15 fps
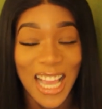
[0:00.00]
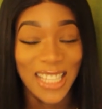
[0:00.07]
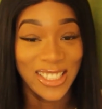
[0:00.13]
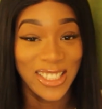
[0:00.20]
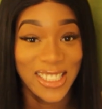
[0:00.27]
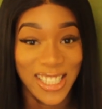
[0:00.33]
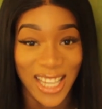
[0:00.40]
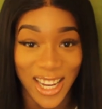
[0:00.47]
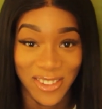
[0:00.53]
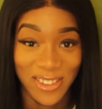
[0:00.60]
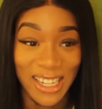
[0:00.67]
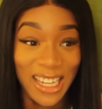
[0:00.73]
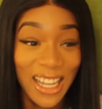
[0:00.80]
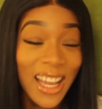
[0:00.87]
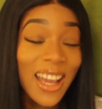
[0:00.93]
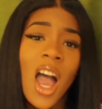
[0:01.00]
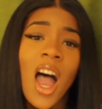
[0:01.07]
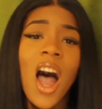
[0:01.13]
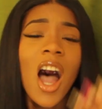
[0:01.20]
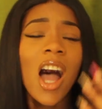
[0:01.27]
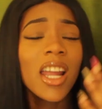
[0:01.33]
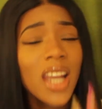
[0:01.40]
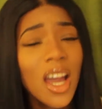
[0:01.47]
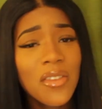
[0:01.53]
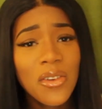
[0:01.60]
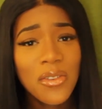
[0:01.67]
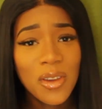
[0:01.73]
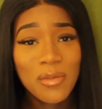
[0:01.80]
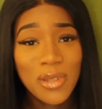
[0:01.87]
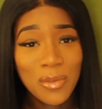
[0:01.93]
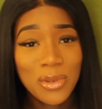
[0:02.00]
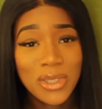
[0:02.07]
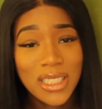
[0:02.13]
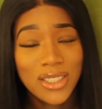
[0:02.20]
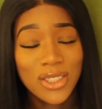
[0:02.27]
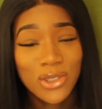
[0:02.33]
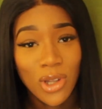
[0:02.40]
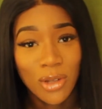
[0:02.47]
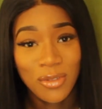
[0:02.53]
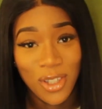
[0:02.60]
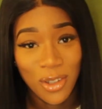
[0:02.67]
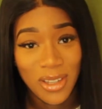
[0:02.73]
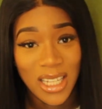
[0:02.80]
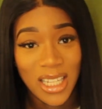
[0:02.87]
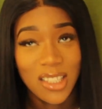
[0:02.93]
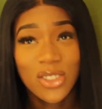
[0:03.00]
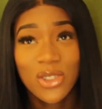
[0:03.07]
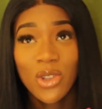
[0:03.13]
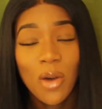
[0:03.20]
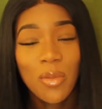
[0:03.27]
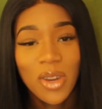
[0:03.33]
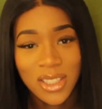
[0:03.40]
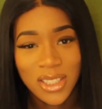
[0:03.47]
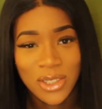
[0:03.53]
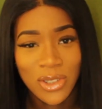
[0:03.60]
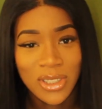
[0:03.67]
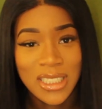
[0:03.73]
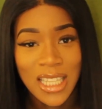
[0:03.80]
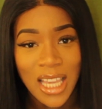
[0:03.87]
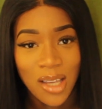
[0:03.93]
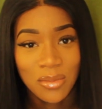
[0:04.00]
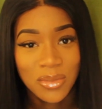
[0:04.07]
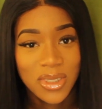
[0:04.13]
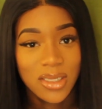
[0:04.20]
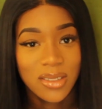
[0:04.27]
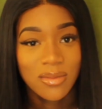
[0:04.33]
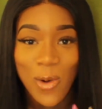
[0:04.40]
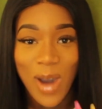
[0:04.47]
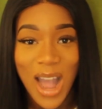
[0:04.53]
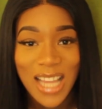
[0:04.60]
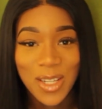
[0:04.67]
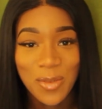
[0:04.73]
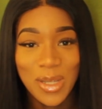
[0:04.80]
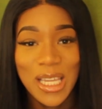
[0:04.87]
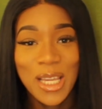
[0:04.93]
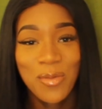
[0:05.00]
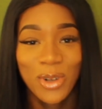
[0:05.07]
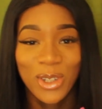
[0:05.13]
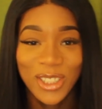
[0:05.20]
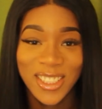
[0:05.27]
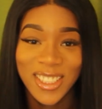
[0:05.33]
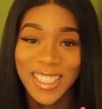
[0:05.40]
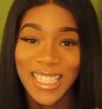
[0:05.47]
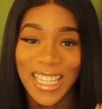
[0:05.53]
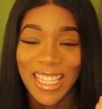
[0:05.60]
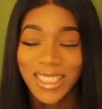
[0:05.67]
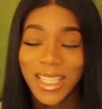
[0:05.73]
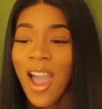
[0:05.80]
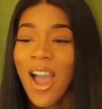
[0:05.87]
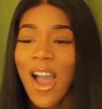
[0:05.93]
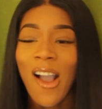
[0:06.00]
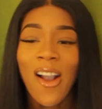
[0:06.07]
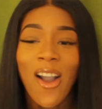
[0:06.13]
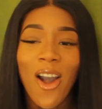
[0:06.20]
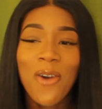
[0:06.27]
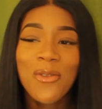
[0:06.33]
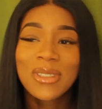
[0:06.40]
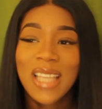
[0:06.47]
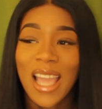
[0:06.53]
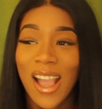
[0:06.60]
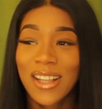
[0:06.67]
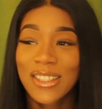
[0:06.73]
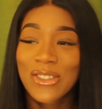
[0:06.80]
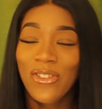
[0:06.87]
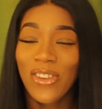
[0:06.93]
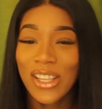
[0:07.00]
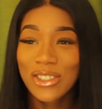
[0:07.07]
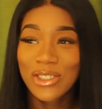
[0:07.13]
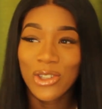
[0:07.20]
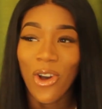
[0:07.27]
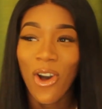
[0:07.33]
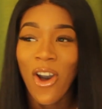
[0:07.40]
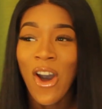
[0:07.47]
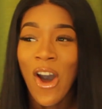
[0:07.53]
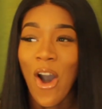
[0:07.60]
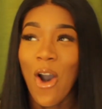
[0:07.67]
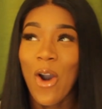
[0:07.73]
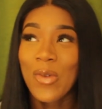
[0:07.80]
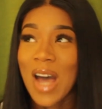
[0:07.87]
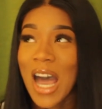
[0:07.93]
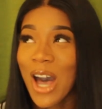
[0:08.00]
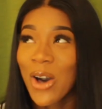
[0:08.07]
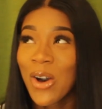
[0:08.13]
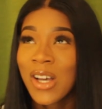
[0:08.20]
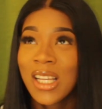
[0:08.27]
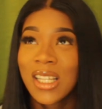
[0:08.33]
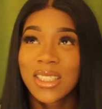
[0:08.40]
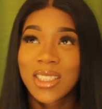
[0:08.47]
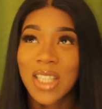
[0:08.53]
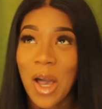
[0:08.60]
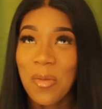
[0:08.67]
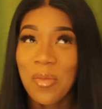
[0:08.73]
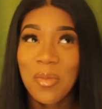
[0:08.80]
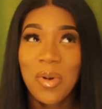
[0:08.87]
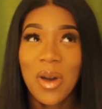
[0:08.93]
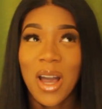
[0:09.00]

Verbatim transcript: actually tiring. Another thing people need to stop doing is stop posting your DMs why do people do this? A girl will take a screenshot of how some